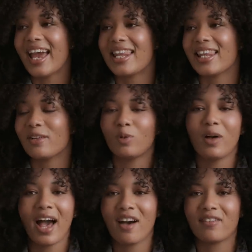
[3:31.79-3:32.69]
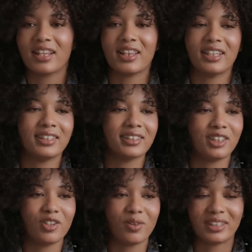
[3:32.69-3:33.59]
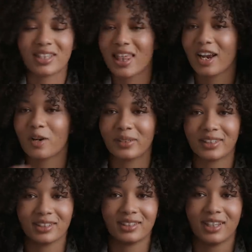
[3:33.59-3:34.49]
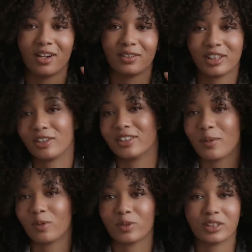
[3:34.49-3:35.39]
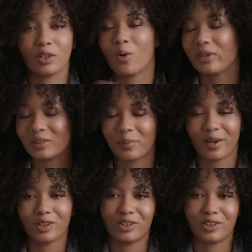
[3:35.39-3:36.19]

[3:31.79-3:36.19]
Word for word: and then the, we'll have like these, you know, these therapy sessions at our dinner table, which has always been our